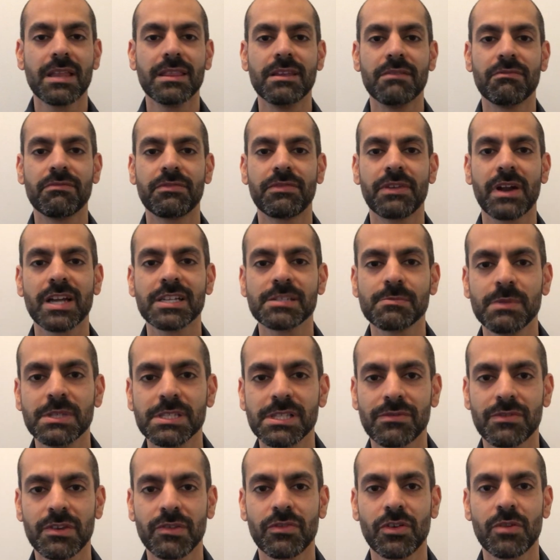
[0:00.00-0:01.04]
the first piece
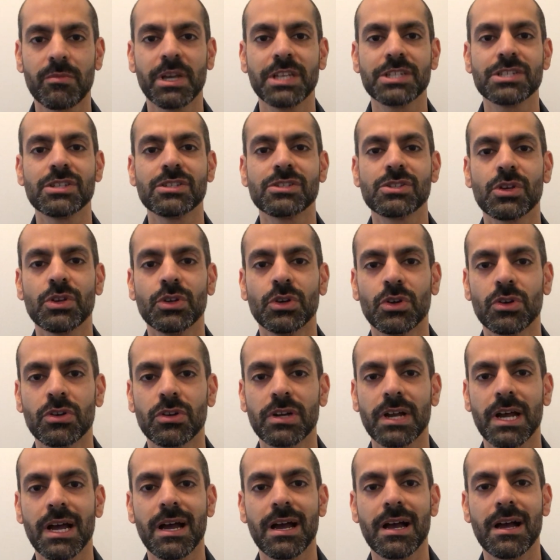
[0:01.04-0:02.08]
of information, so
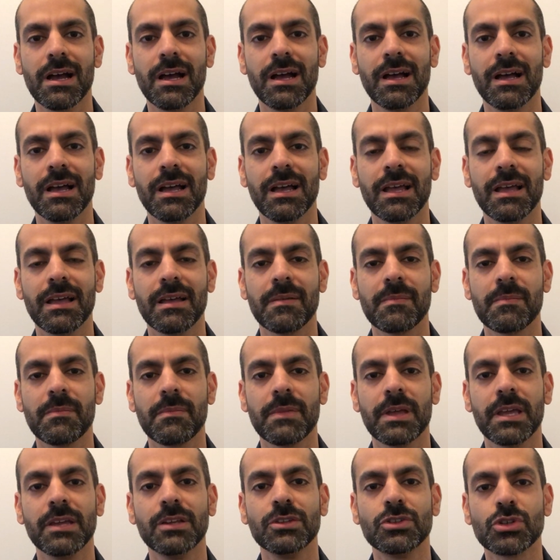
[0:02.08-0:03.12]
your
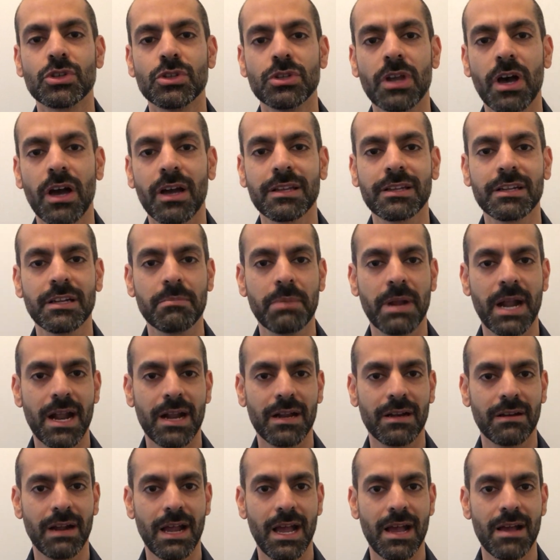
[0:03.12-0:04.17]
introductory
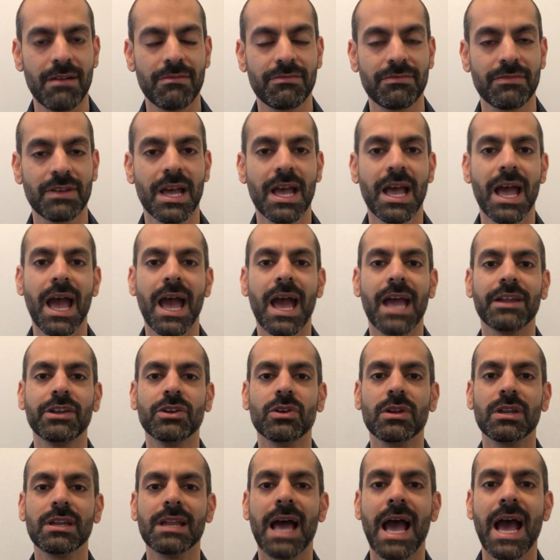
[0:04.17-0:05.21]
paragraph, and
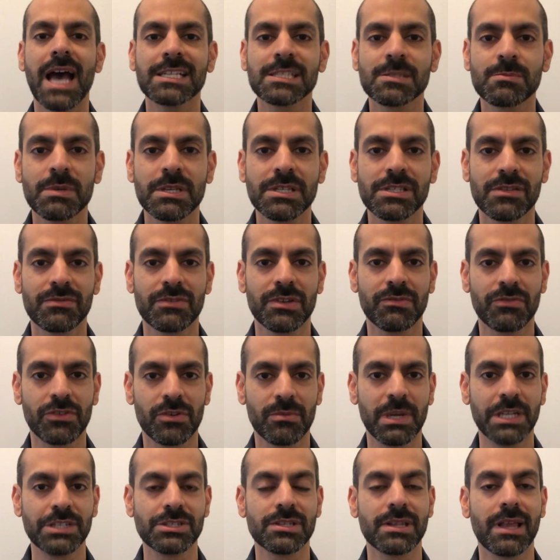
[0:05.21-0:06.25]
your last piece of
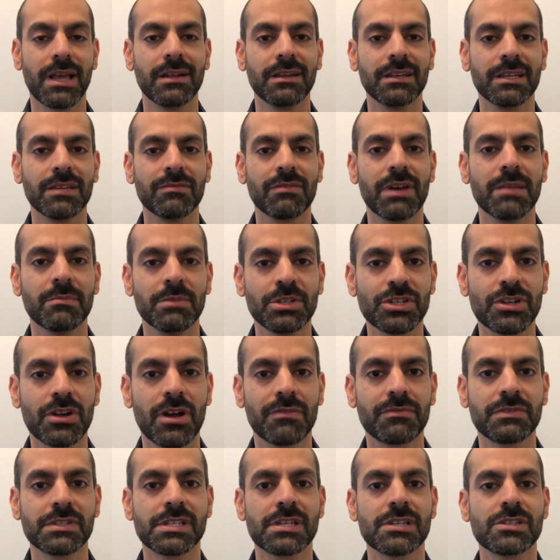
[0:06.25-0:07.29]
information that you give admission
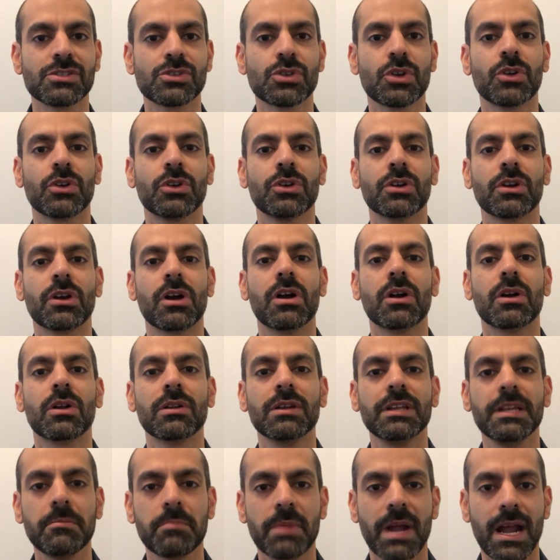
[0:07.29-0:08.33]
officers, so your
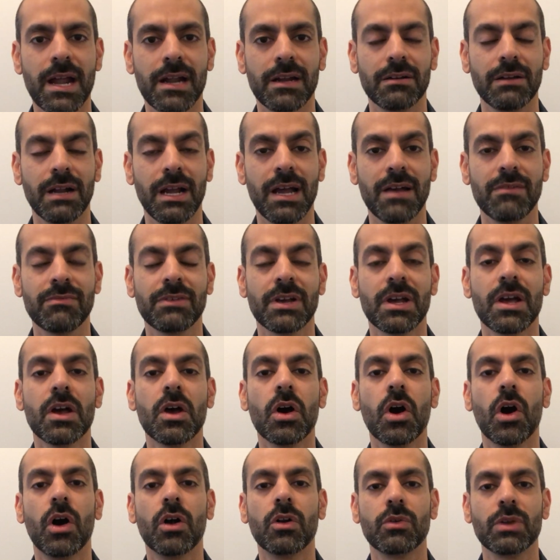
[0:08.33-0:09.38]
concluding paragraph,
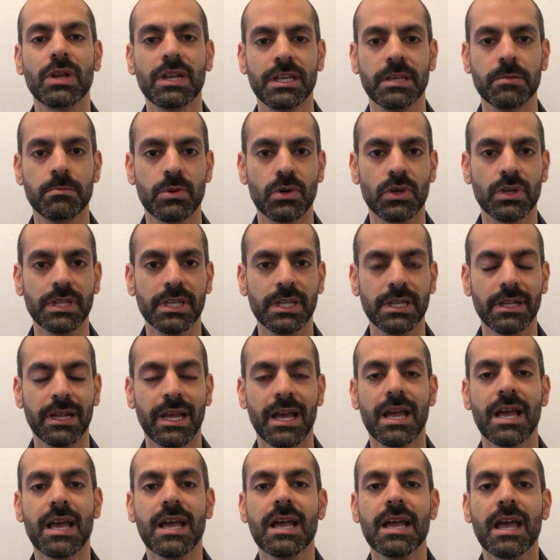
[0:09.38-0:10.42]
are really important.
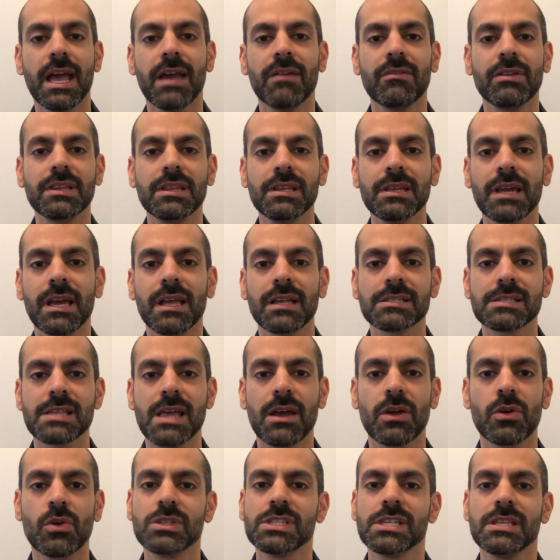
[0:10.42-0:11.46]
Everything else
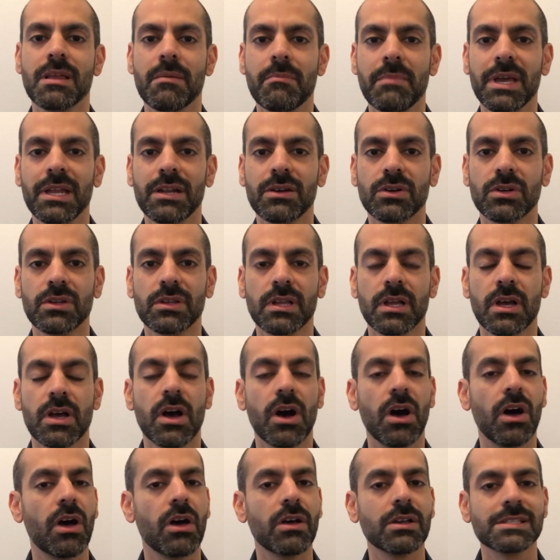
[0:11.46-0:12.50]
that goes in the middle
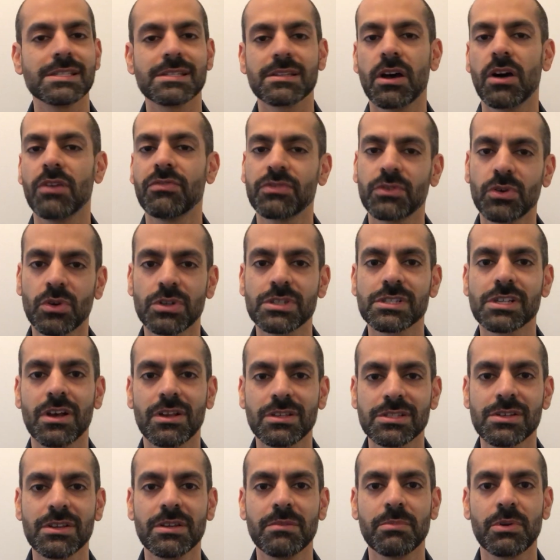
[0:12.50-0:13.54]
is of course
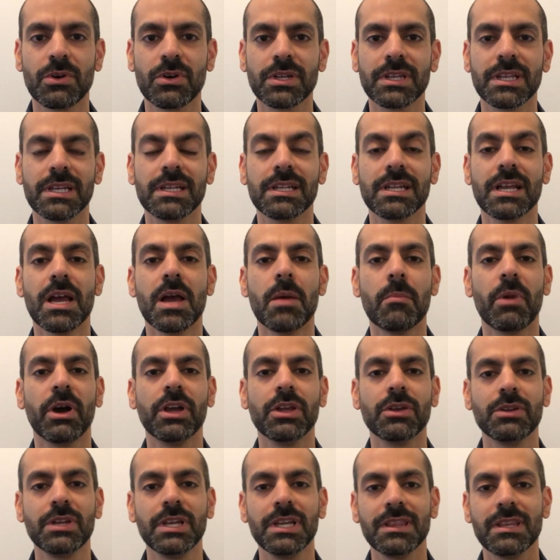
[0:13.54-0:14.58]
also important, but
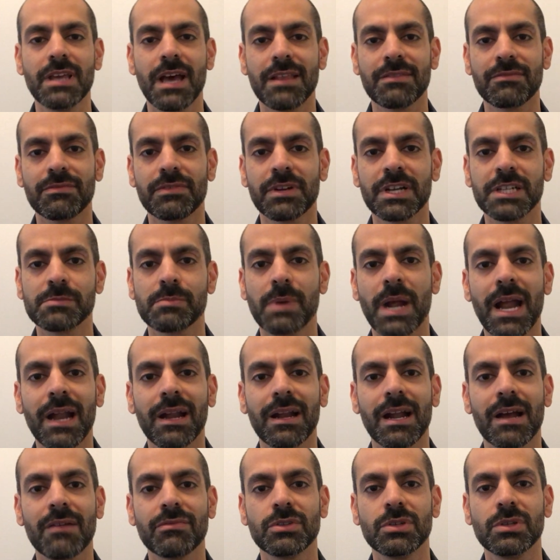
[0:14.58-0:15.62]
you need that first
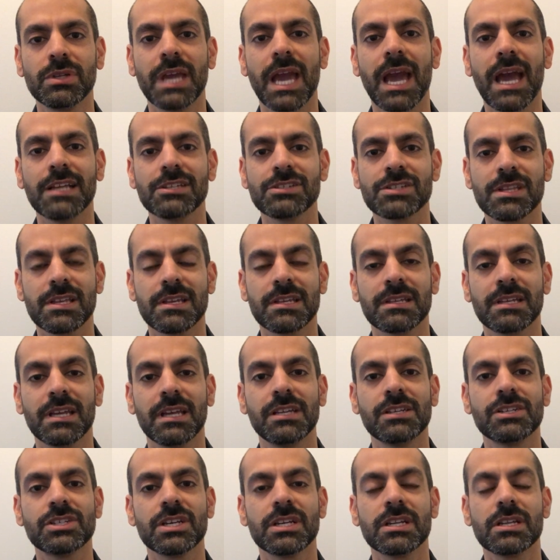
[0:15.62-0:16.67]
paragraph to catch the
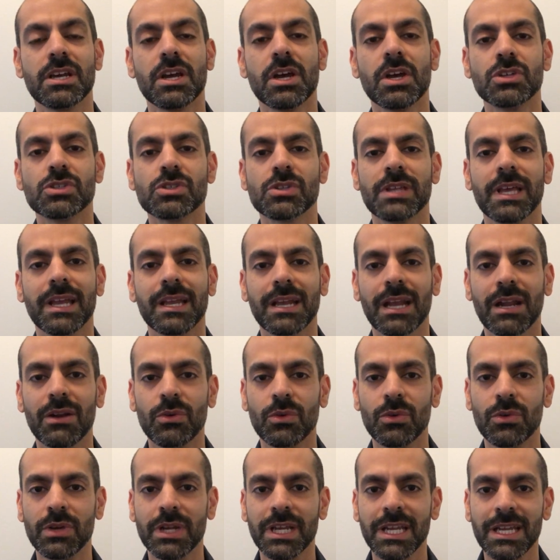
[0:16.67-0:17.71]
attention so they can
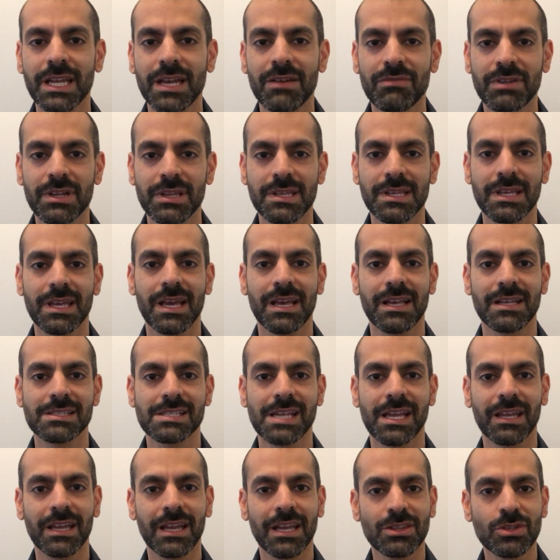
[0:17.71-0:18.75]
read everything else
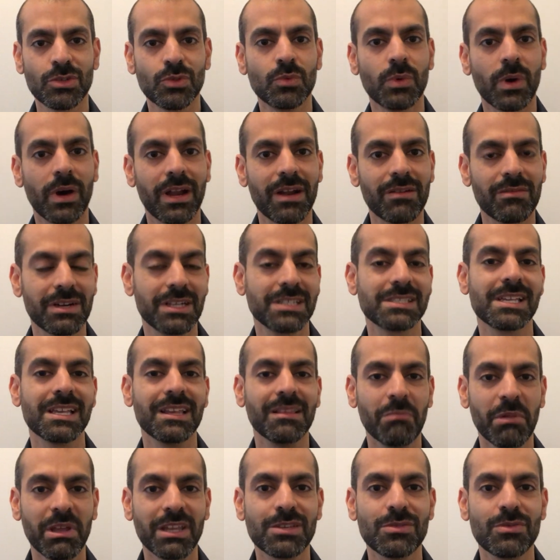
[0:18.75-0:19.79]
and get to whatever is
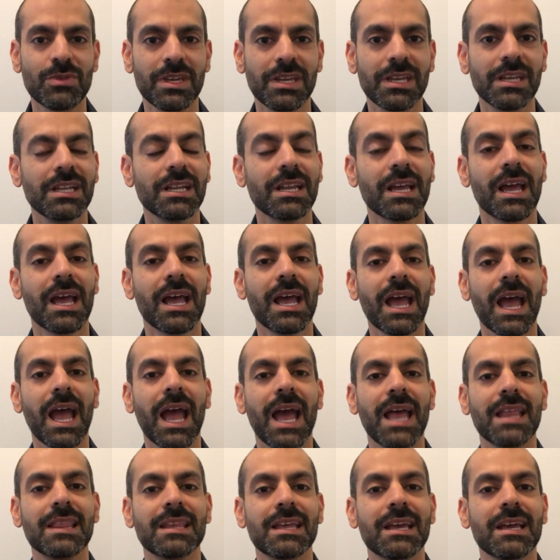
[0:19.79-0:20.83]
in between,
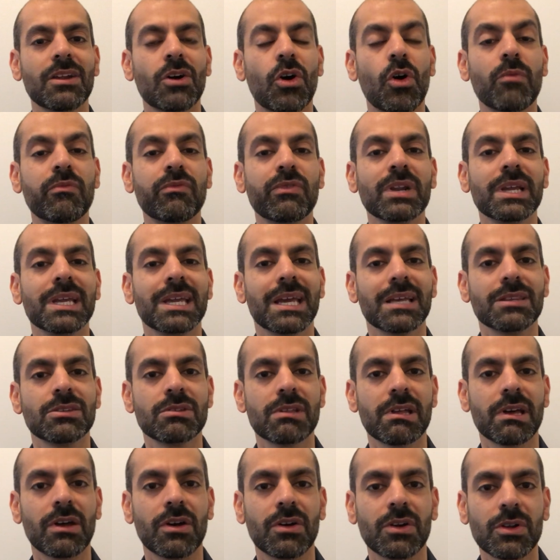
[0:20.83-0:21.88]
and then hopefully get to
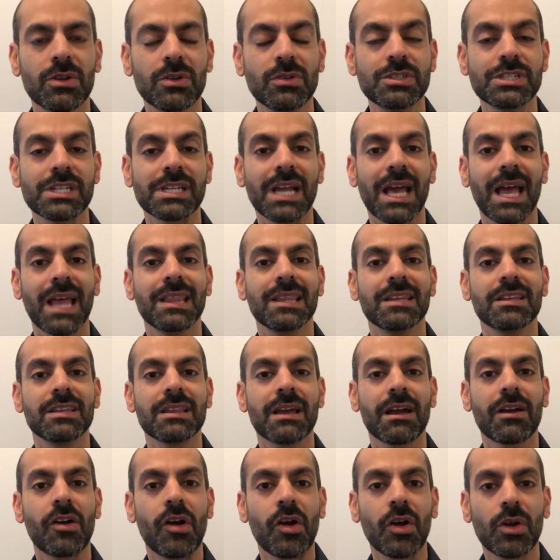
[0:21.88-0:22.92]
the conclusion. And
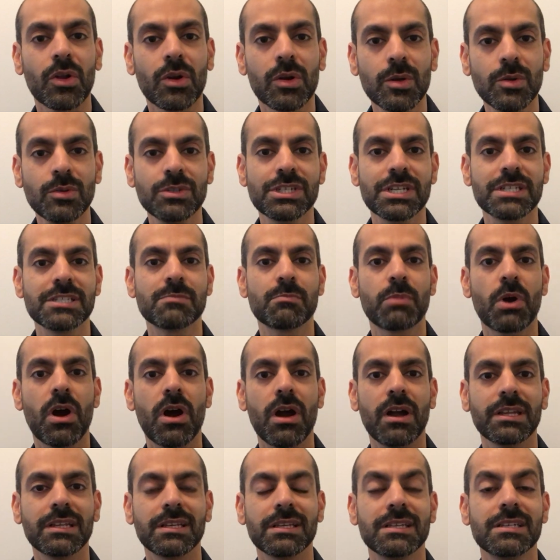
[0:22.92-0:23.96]
the conclusions
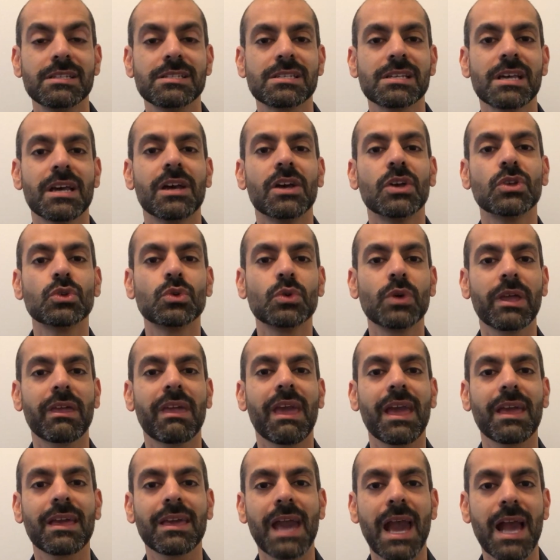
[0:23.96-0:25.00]
part is to
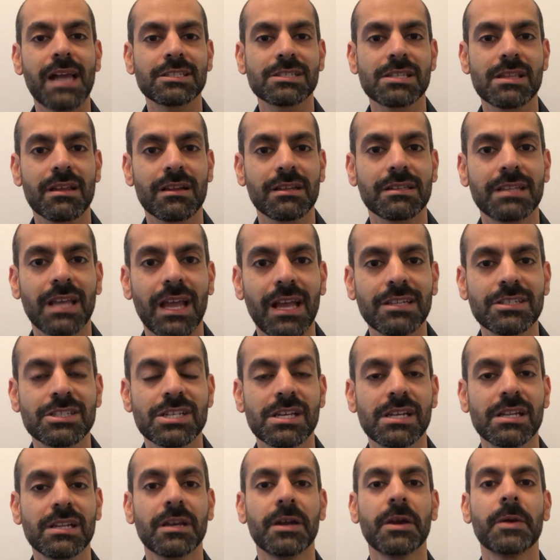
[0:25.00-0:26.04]
again catch their
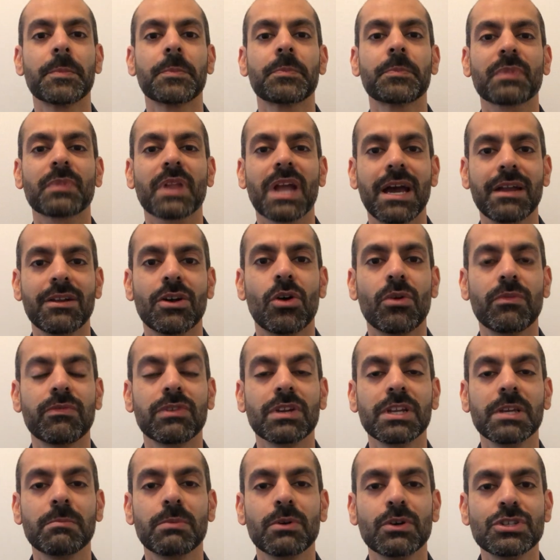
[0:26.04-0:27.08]
attention and
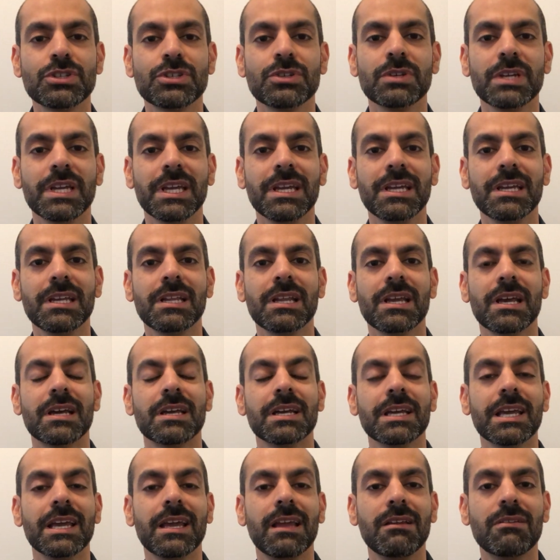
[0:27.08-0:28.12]
hopefully put you in
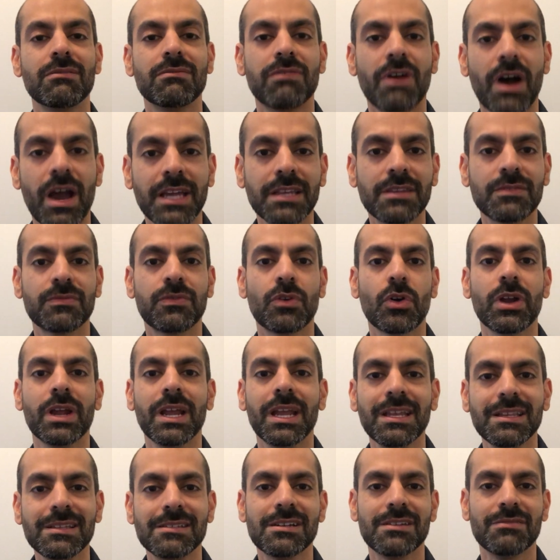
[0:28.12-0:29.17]
invite for
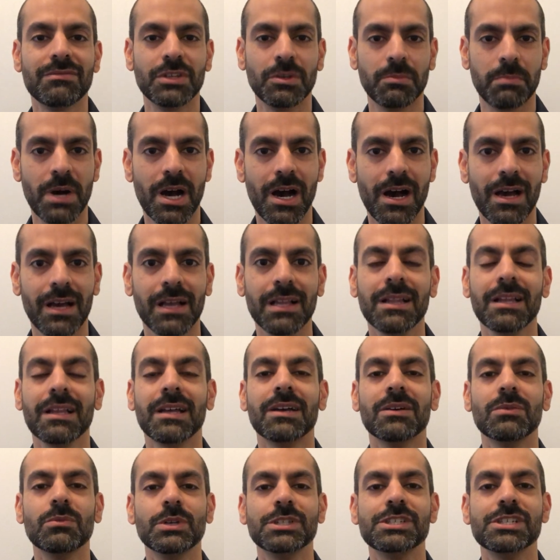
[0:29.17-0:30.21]
interview pile,
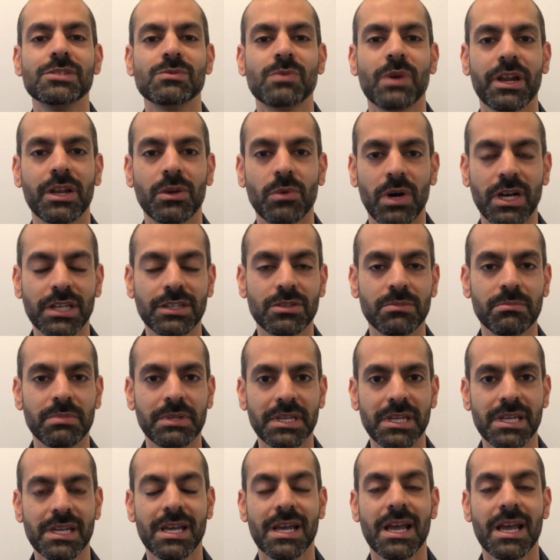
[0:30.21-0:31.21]
which is where you want to be.